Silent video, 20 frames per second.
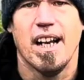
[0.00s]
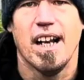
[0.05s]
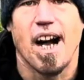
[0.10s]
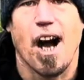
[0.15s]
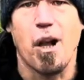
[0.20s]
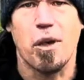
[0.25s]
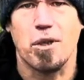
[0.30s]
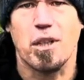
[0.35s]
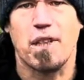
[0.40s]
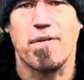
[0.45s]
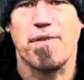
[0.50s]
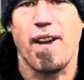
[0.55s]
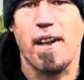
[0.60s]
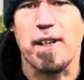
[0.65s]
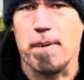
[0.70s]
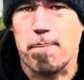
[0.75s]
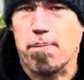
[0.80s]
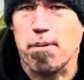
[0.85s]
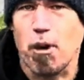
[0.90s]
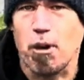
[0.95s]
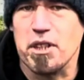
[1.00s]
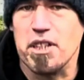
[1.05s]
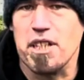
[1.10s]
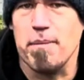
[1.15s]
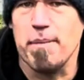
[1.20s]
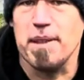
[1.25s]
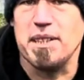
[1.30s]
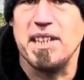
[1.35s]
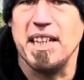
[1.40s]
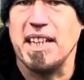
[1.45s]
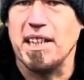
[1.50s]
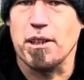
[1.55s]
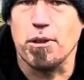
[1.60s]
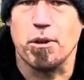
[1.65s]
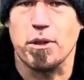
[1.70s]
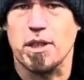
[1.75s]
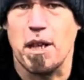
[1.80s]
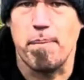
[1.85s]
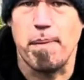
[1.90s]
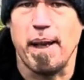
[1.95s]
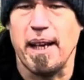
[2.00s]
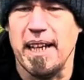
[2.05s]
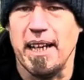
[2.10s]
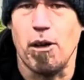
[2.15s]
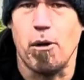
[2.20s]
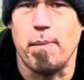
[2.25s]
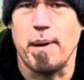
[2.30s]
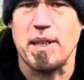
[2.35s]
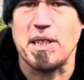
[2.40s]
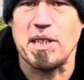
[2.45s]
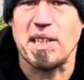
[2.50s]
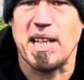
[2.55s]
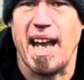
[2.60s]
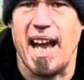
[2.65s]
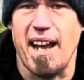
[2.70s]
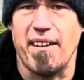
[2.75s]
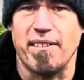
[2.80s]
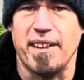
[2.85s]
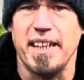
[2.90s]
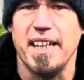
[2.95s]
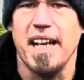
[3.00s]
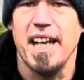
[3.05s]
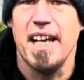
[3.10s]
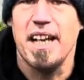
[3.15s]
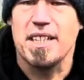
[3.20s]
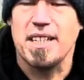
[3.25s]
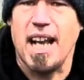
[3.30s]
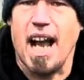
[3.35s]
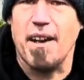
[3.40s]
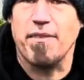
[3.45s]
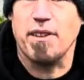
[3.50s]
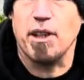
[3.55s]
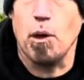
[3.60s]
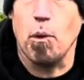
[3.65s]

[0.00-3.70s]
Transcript: I also found that proximity could also be a little bit scary, so having a